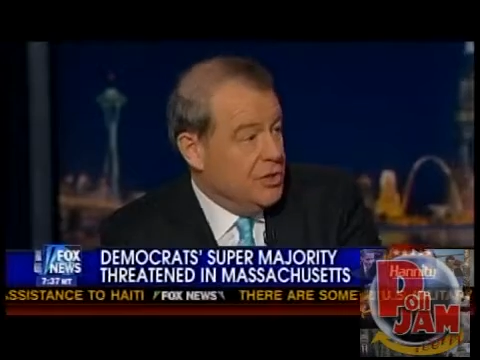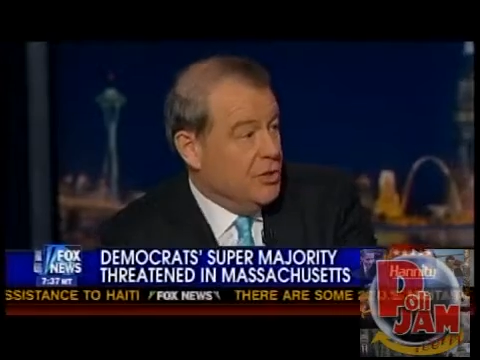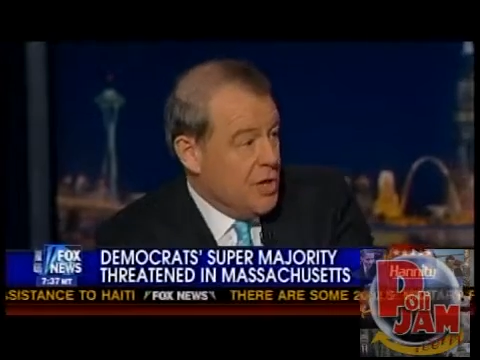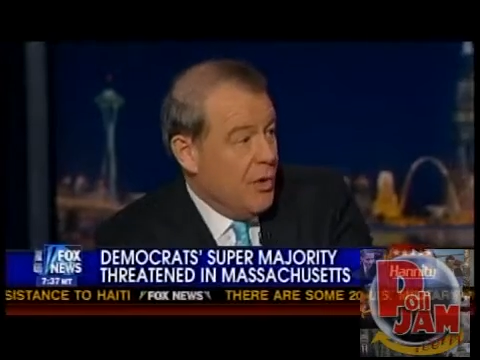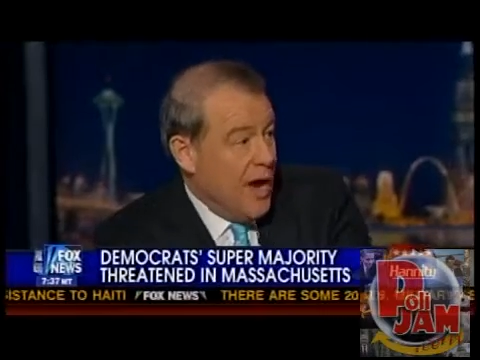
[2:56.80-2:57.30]
Do you
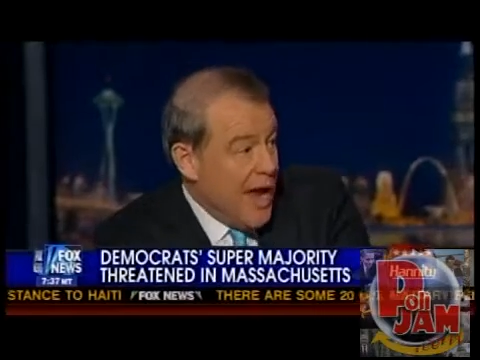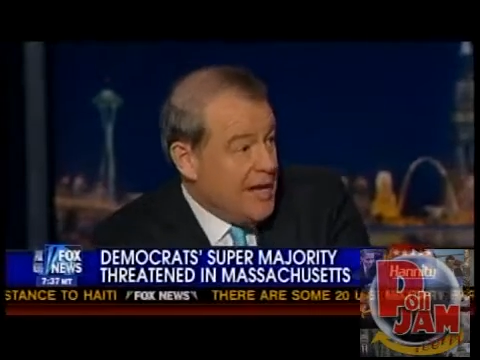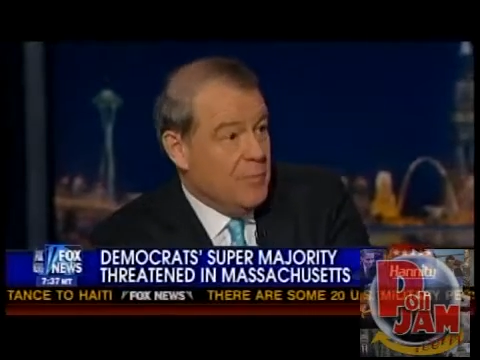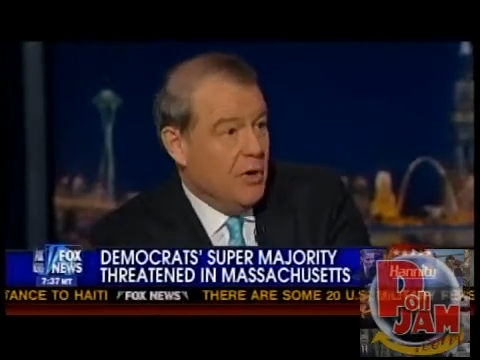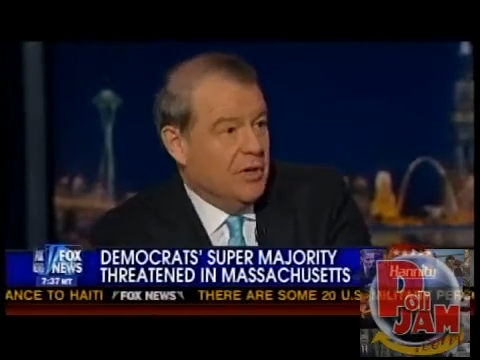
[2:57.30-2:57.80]
know
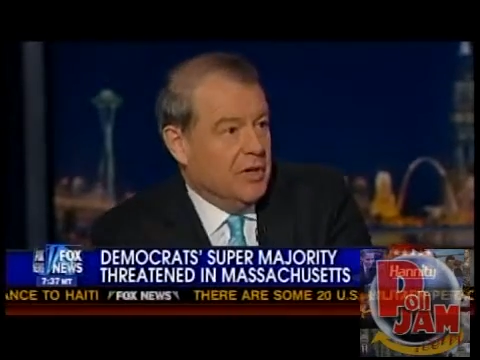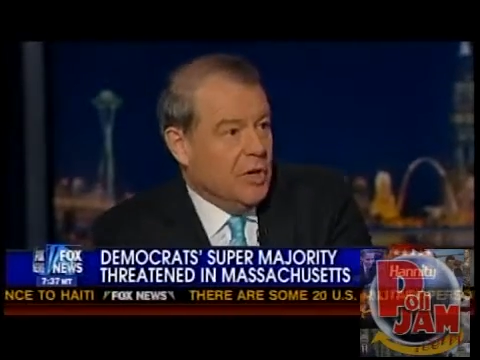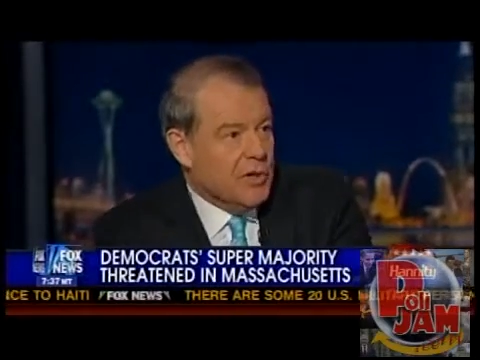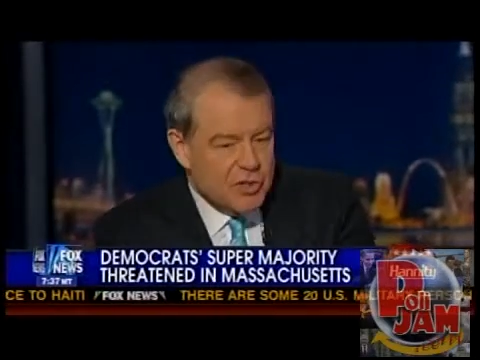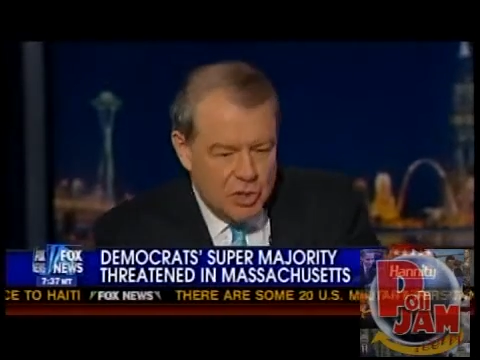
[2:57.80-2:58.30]
anybody
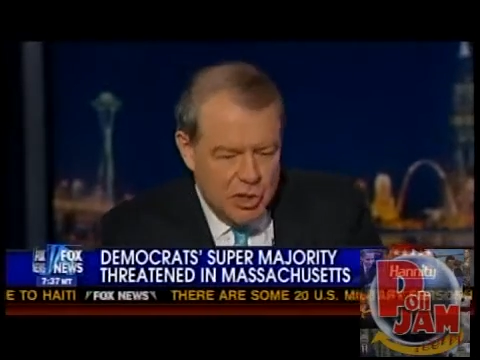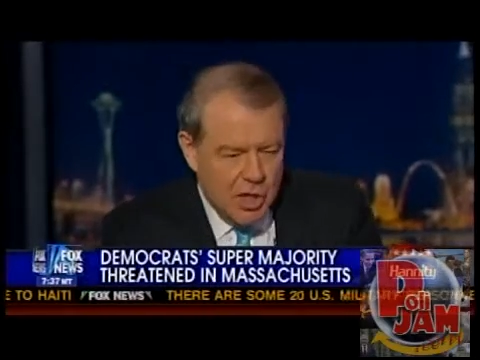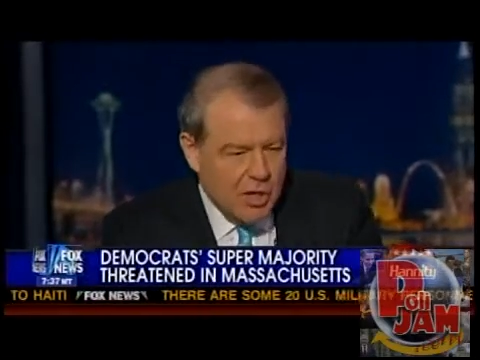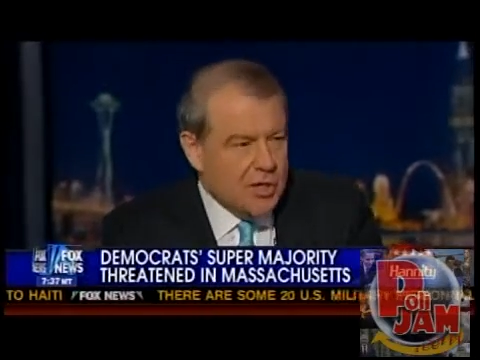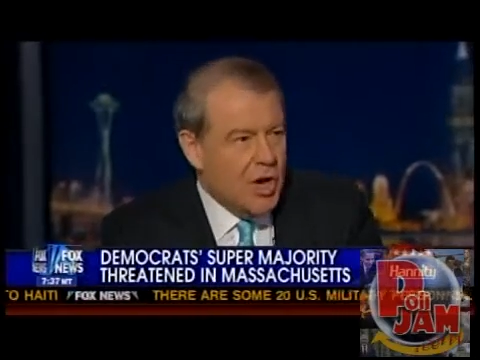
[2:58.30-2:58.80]
who is
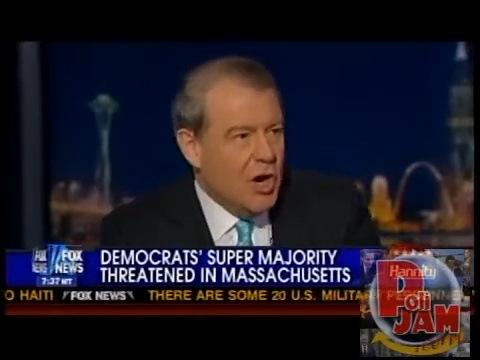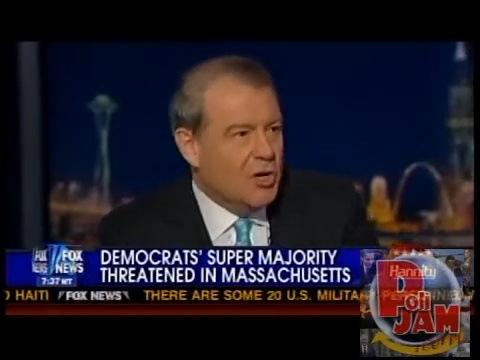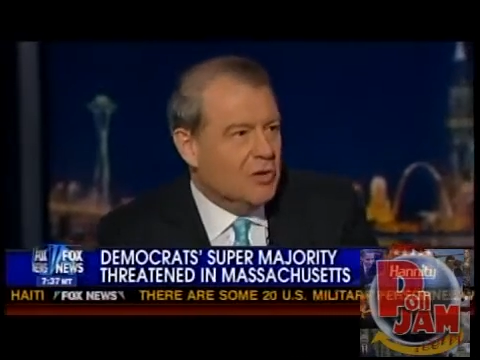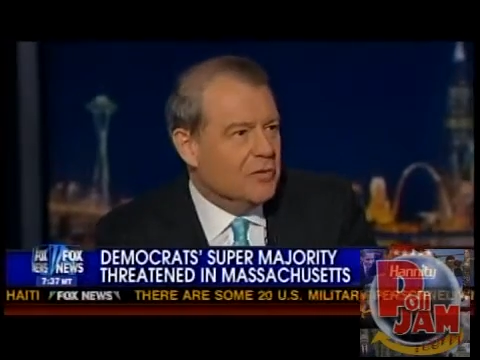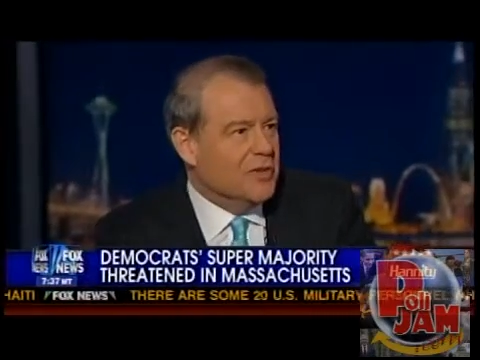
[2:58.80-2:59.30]

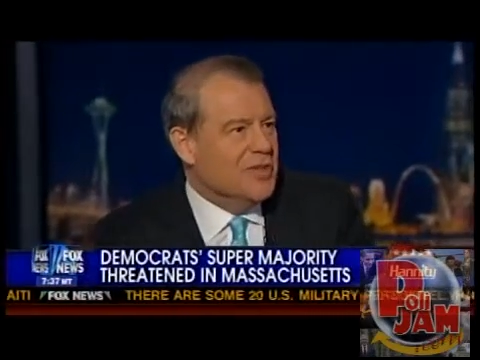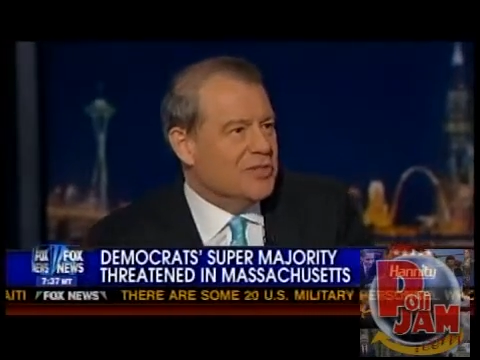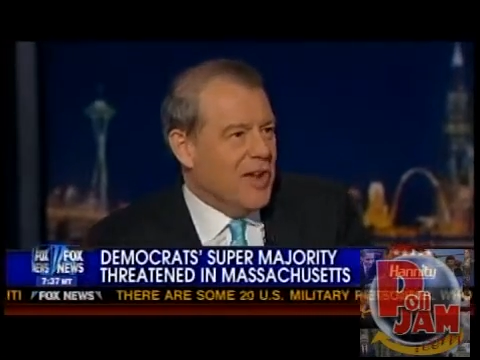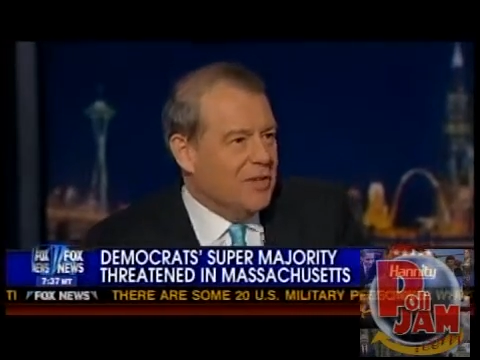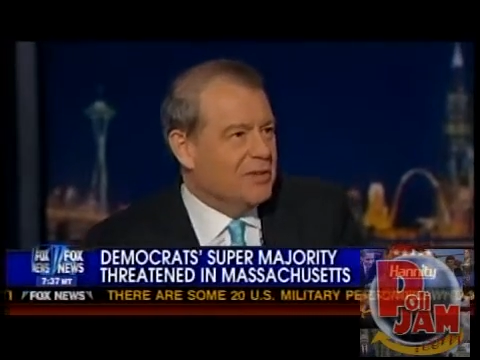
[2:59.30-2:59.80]
gung-ho for
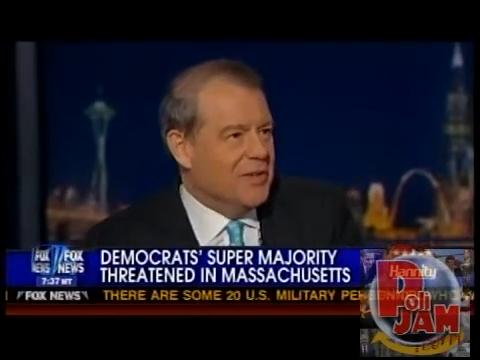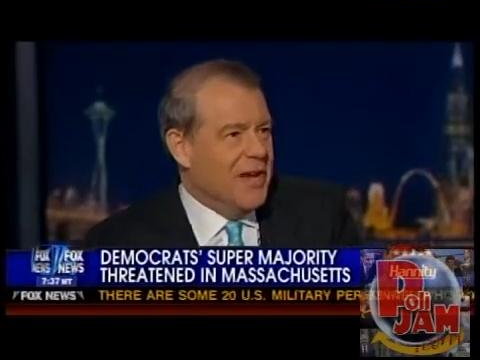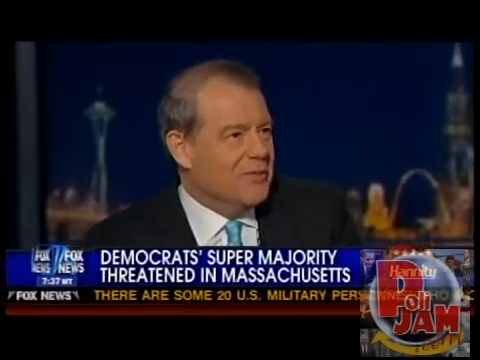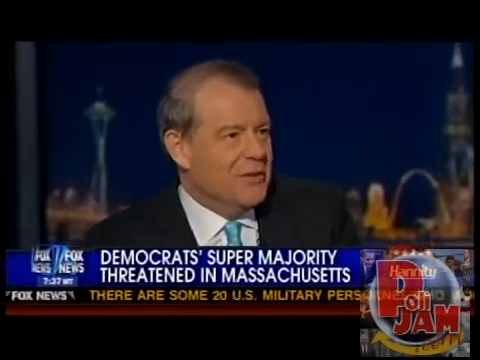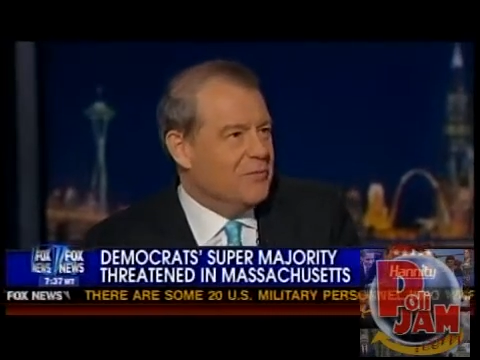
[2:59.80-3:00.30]
this health
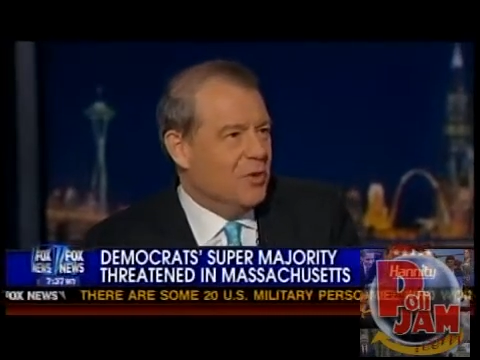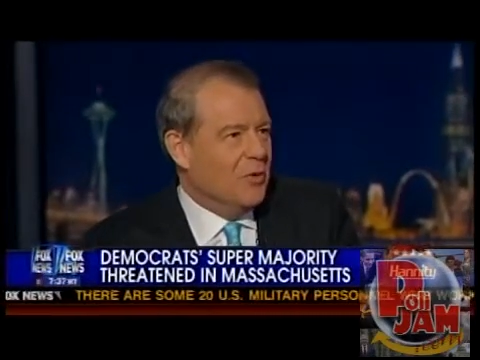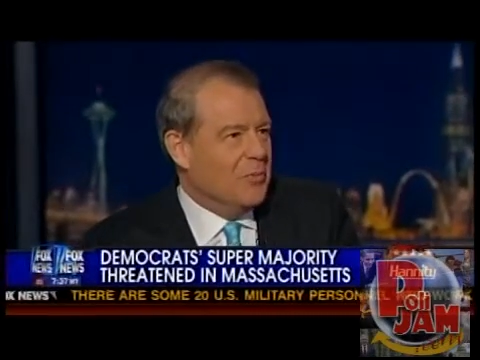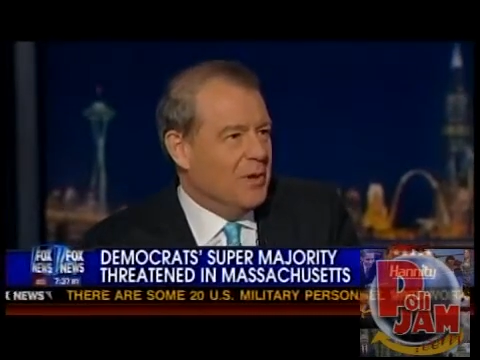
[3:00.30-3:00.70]
care reform